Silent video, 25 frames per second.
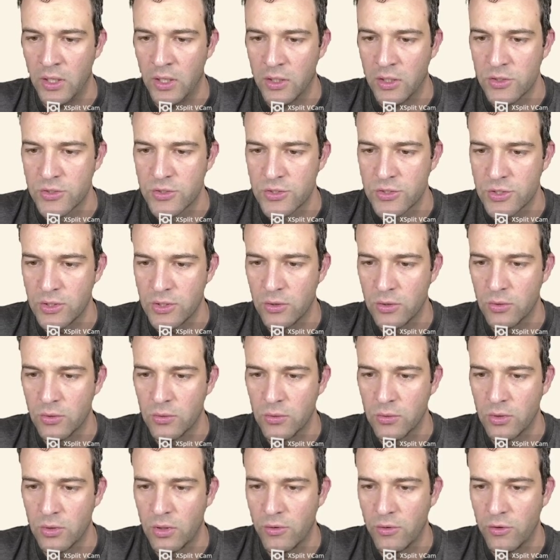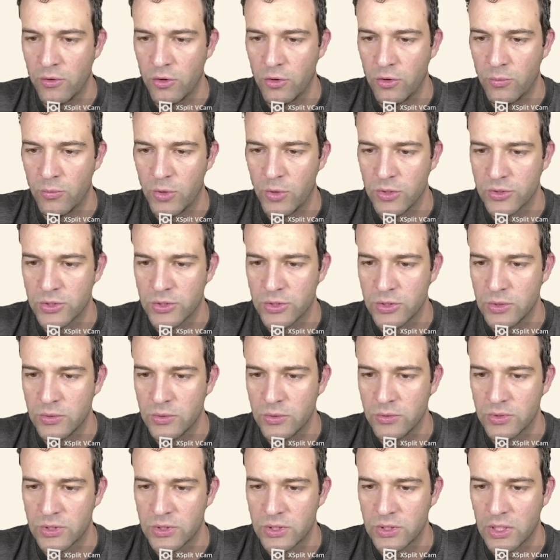So, although
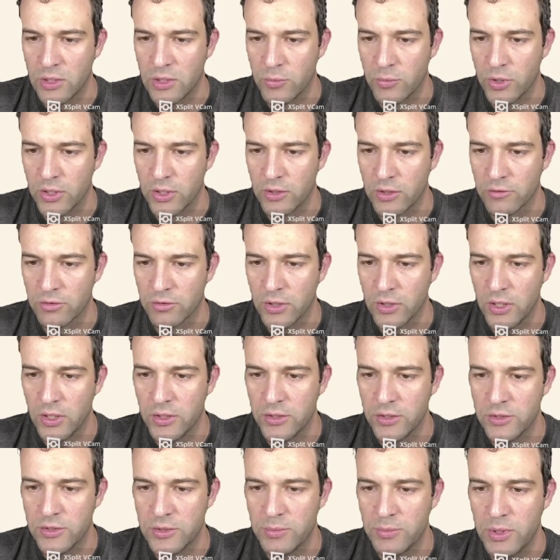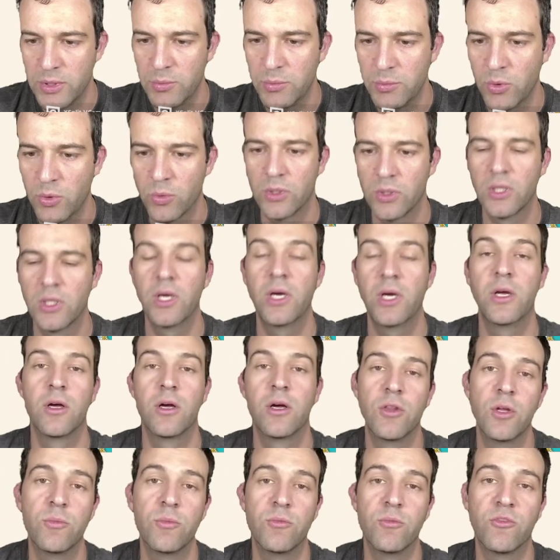monsoons can bring floods, people rely
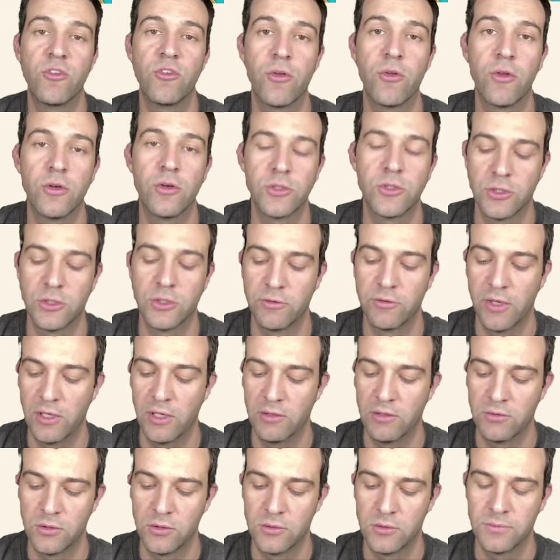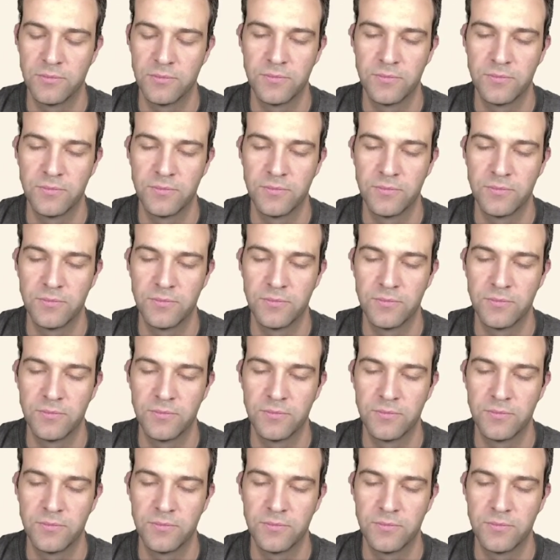on them for their survival.